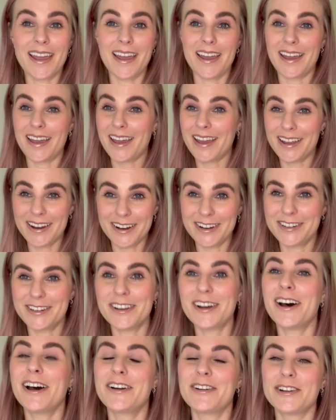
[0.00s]
an
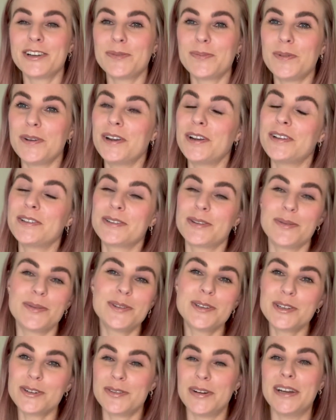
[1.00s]
entire experience of
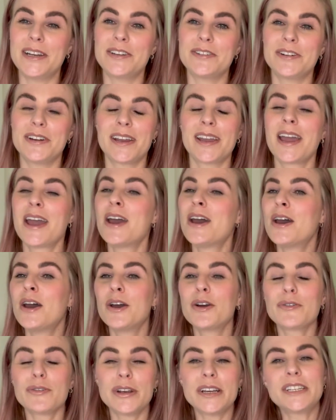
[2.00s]
surrendering,
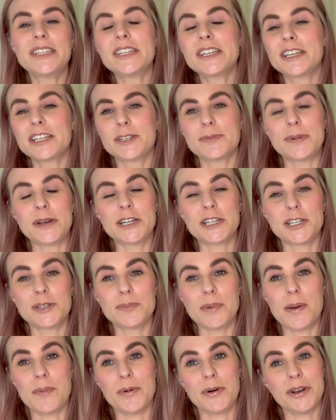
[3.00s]
resting as much as
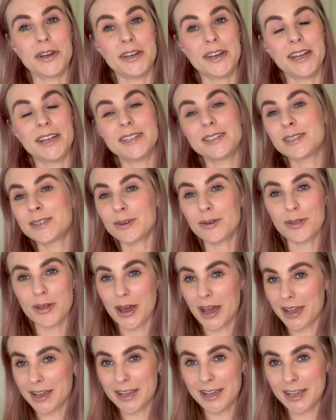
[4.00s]
my body needs so that
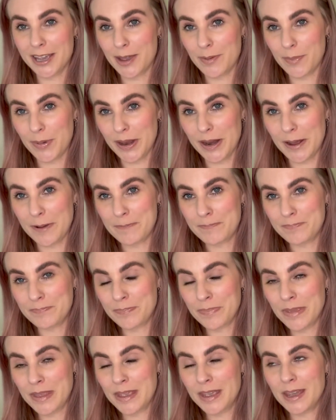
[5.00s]
I can get better.
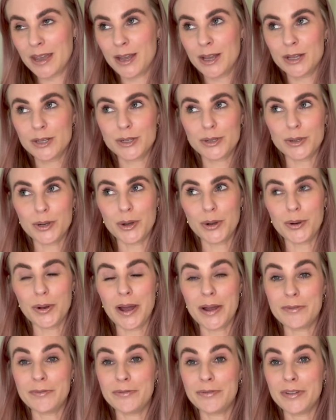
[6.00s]
So
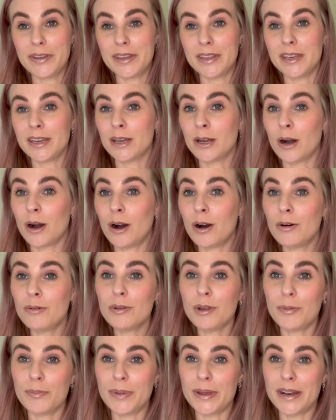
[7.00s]
I'm feeling a whole
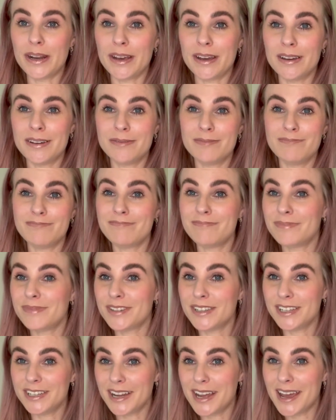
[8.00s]
lot better
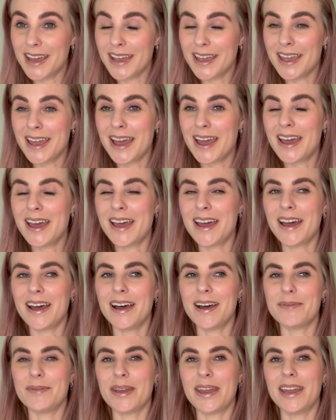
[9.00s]
today,
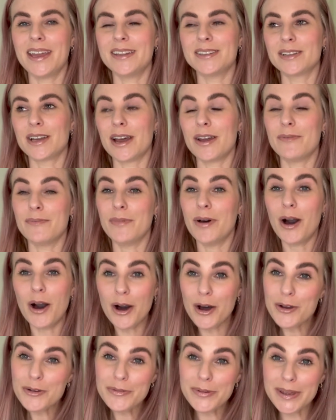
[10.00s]
and I'm
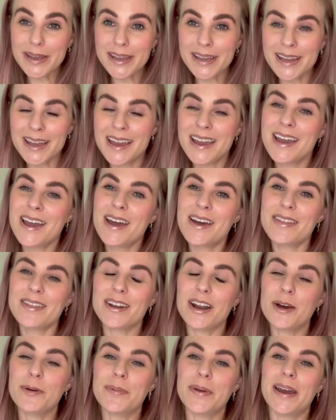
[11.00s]
hoping that
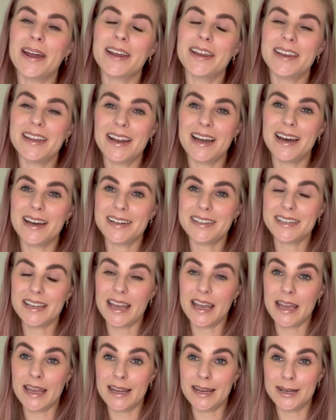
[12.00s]
I'll be able to get out
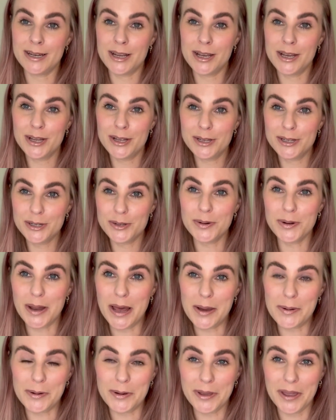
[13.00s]
and do a
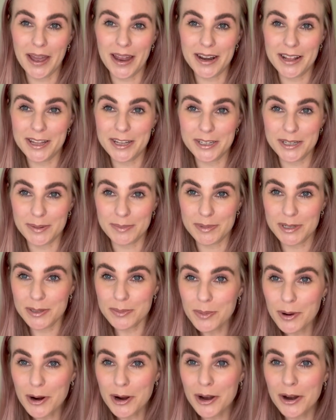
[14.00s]
light workout at the gym
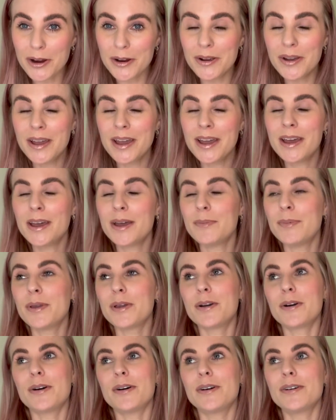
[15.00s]
tomorrow,
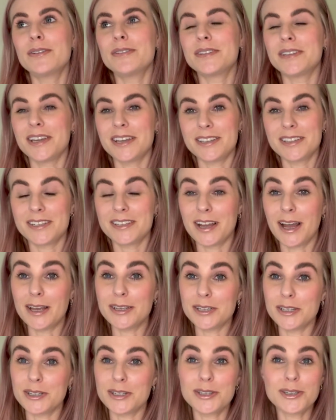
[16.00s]
because exercise
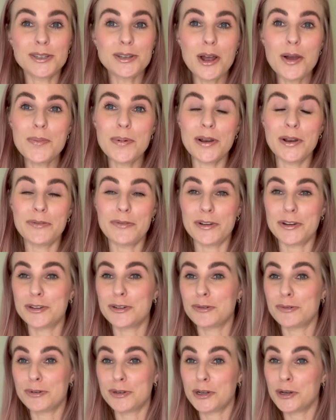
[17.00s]
is so
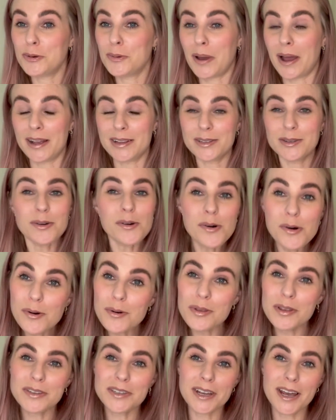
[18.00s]
beneficial to us all
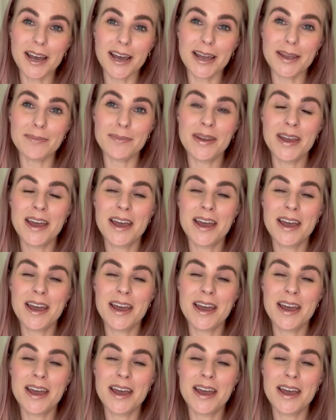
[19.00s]
the time,